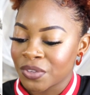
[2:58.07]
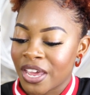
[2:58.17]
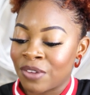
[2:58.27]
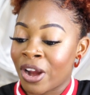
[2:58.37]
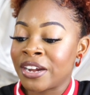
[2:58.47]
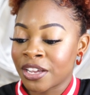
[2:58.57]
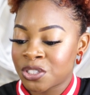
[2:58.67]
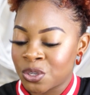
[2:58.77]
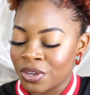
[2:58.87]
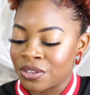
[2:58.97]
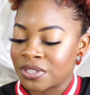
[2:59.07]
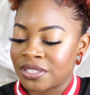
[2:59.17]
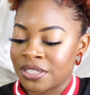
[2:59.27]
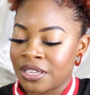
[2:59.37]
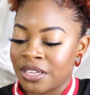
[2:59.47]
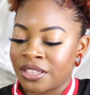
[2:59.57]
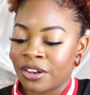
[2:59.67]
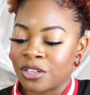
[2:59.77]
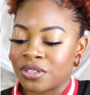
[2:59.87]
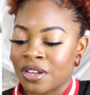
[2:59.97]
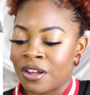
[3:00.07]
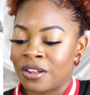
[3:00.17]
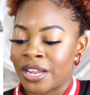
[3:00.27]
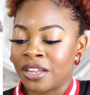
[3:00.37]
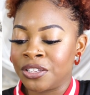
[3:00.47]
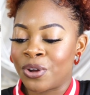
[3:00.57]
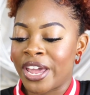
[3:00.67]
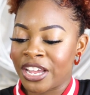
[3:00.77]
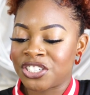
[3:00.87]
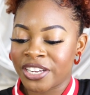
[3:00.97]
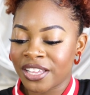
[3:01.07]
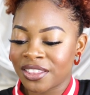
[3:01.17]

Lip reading: And right next to it you'll see there's like a little handshake